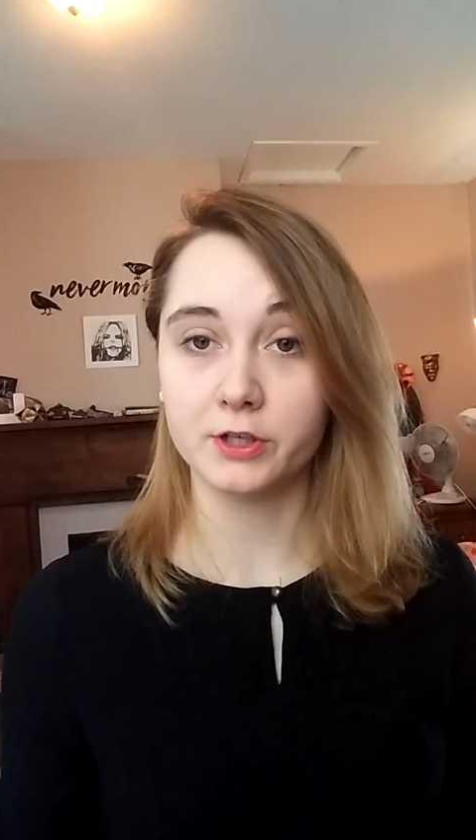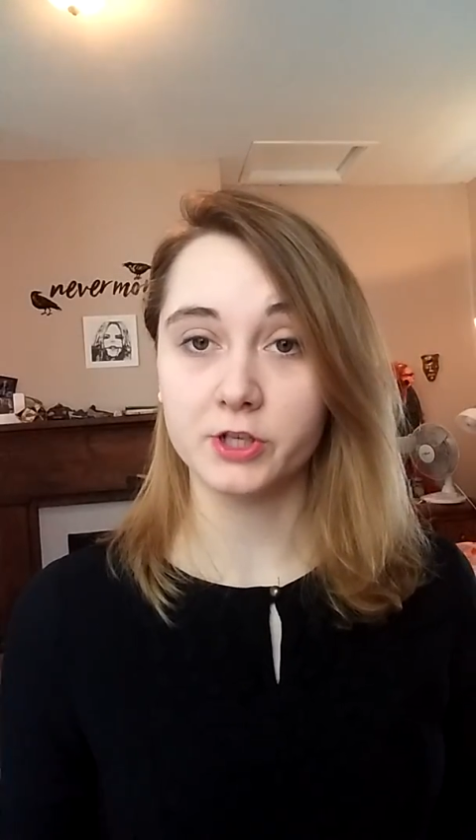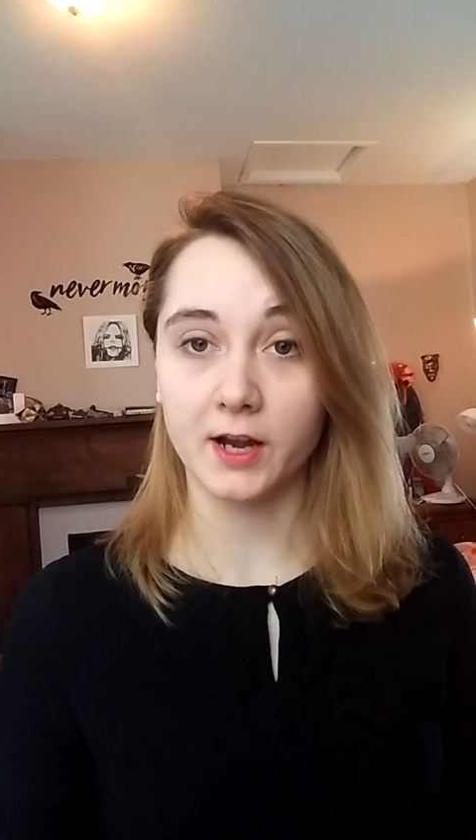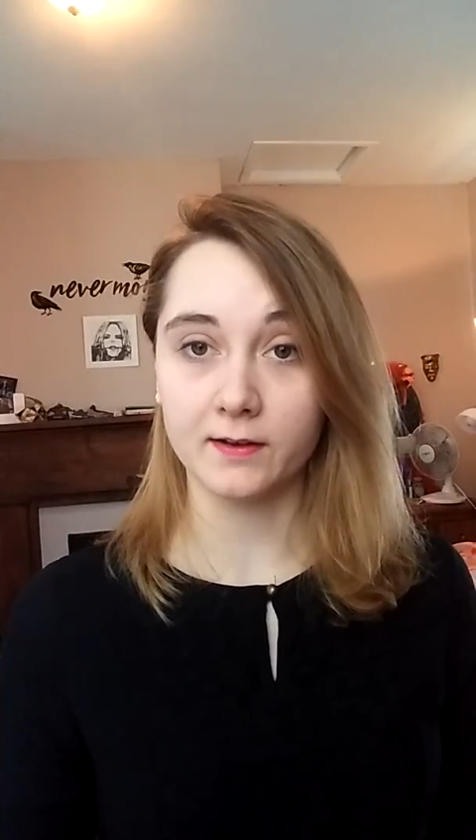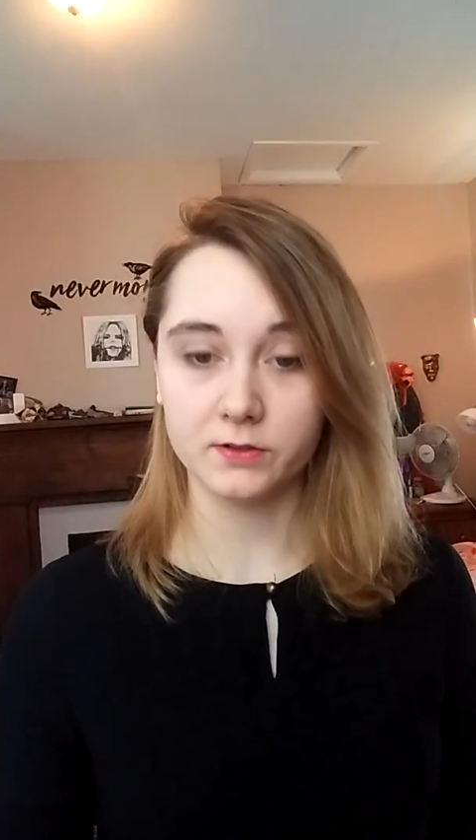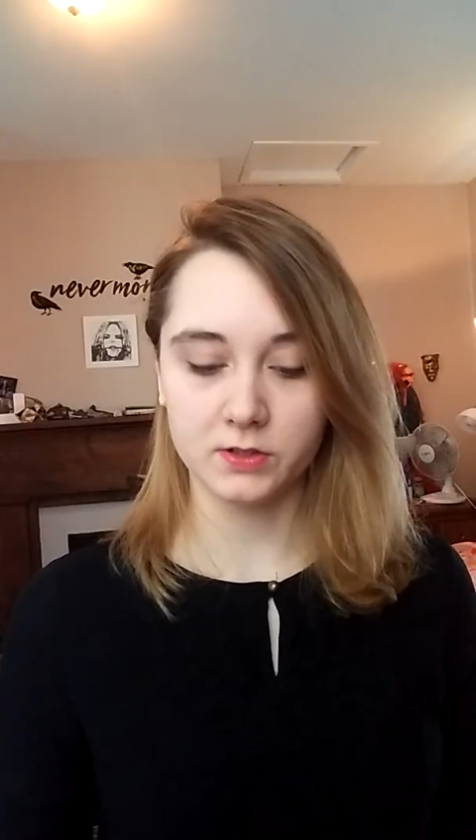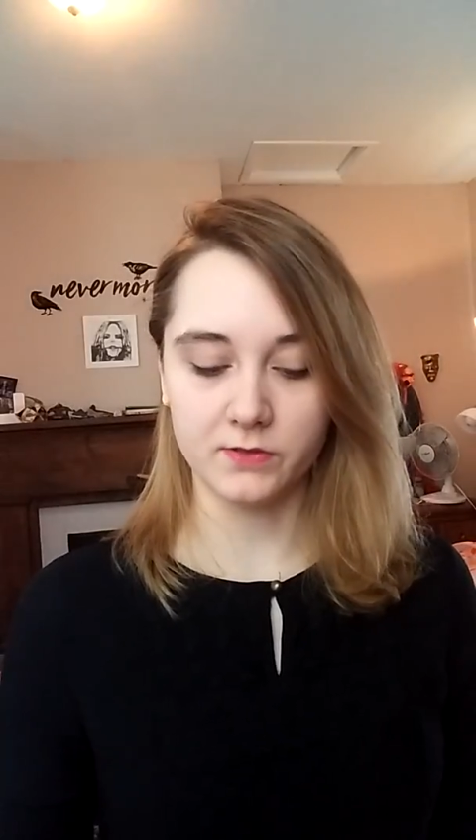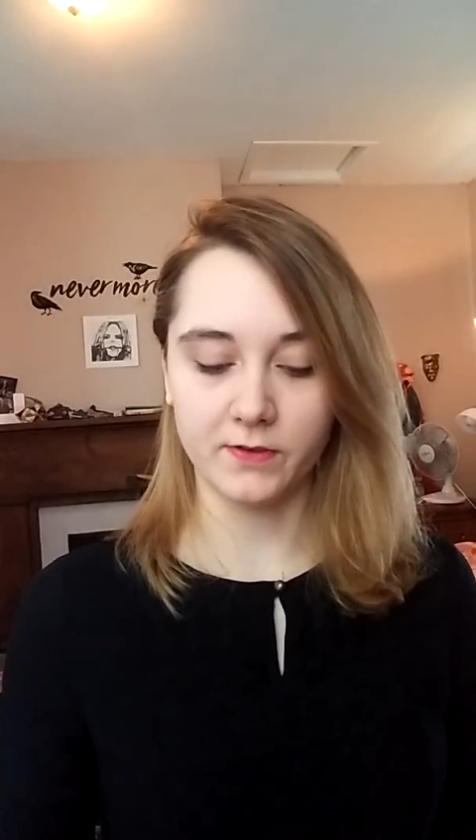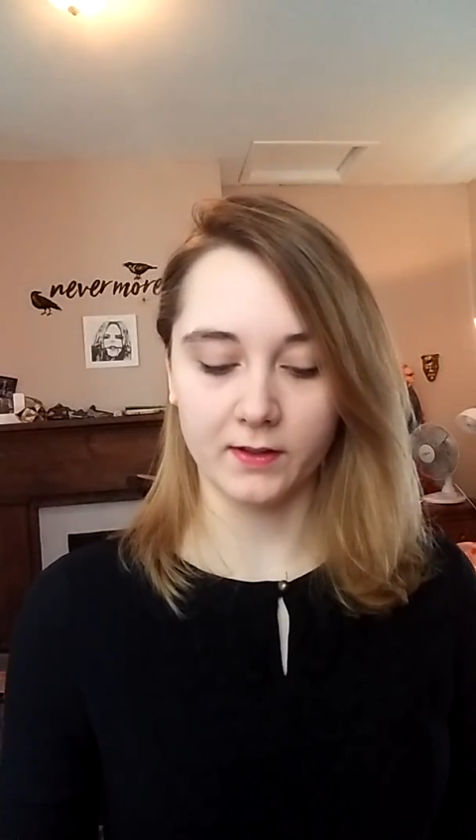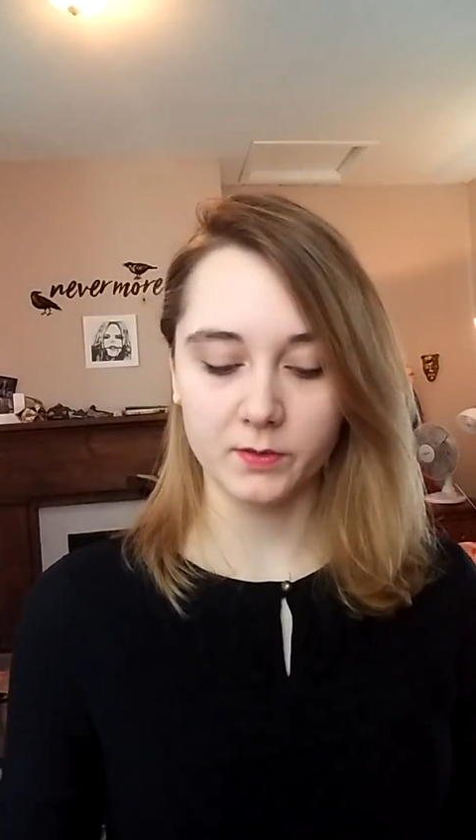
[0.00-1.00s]
a child to
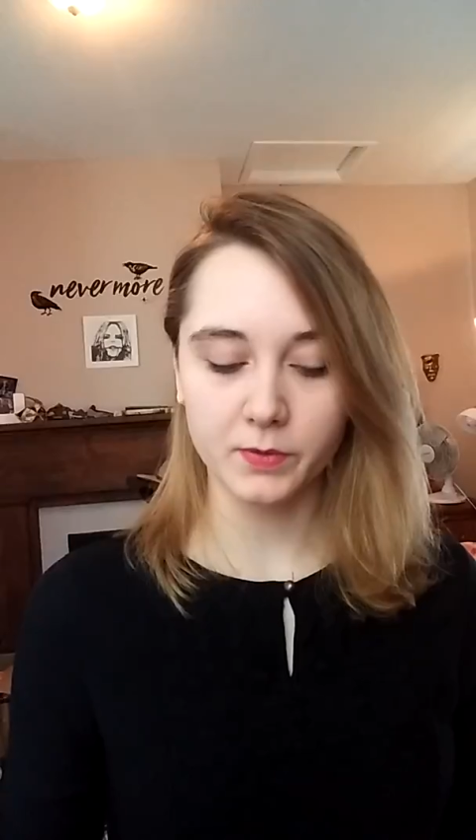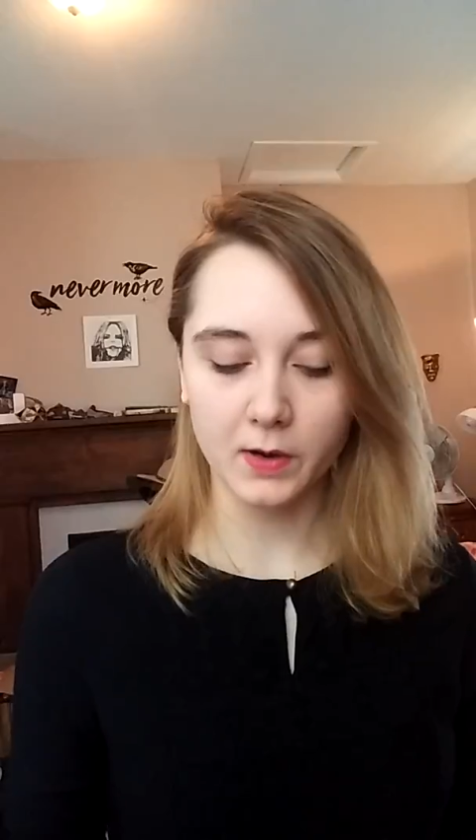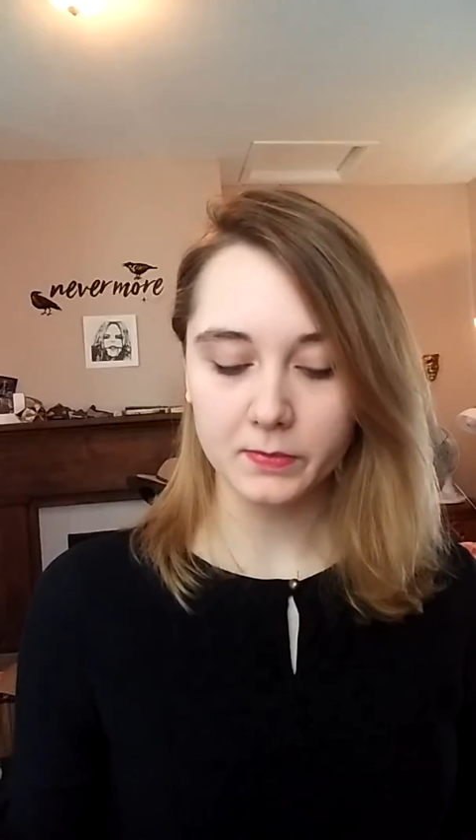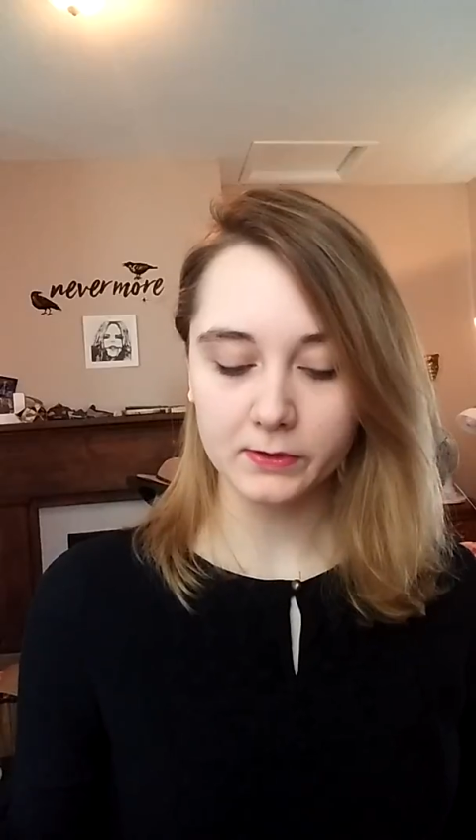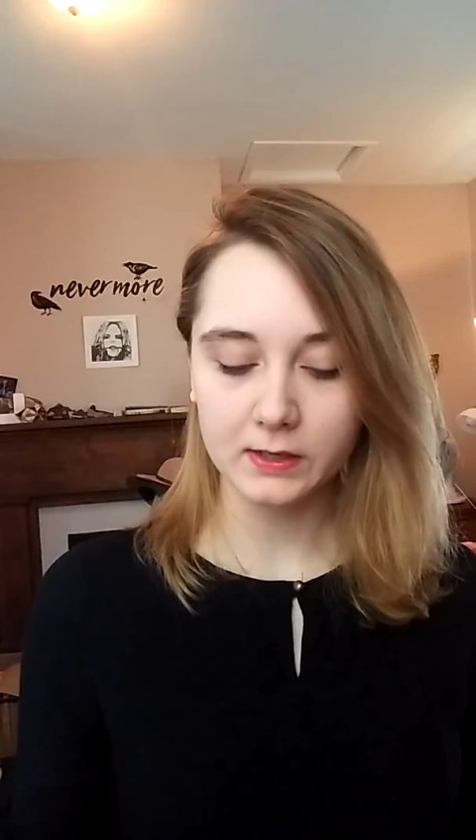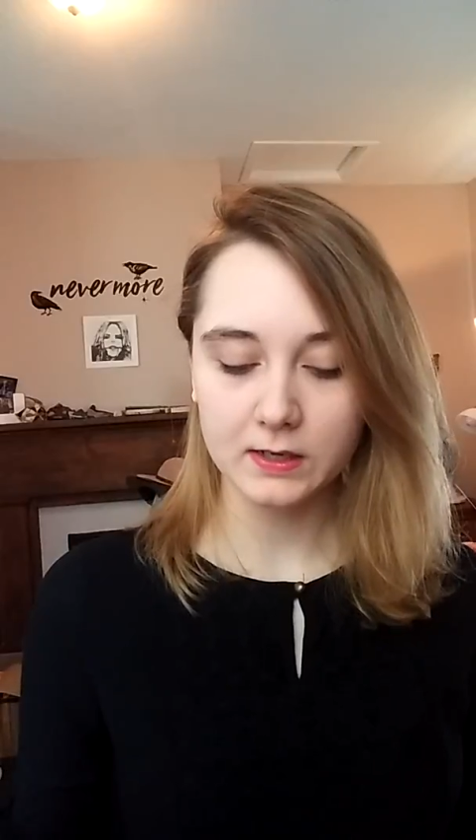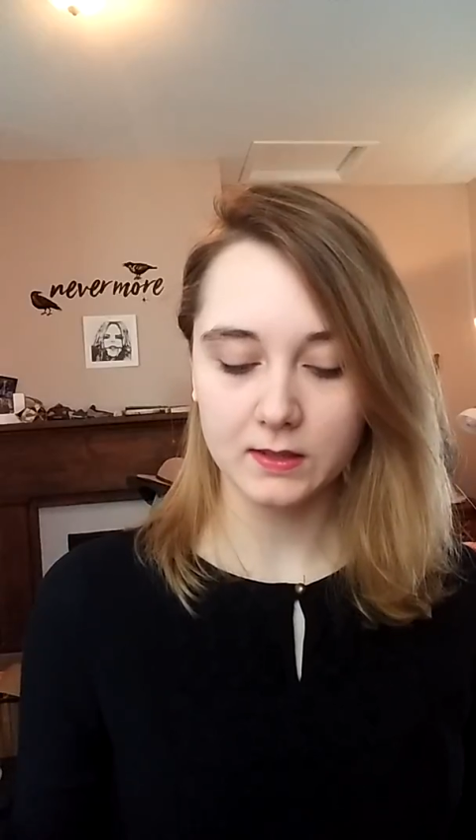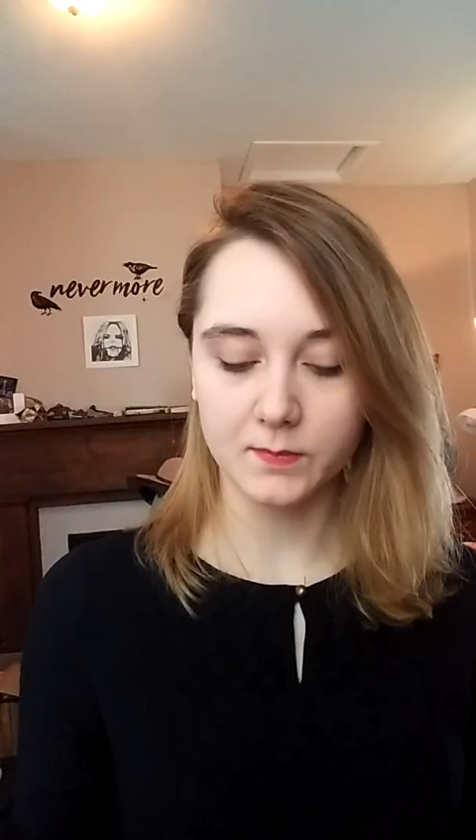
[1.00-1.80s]
develop properly,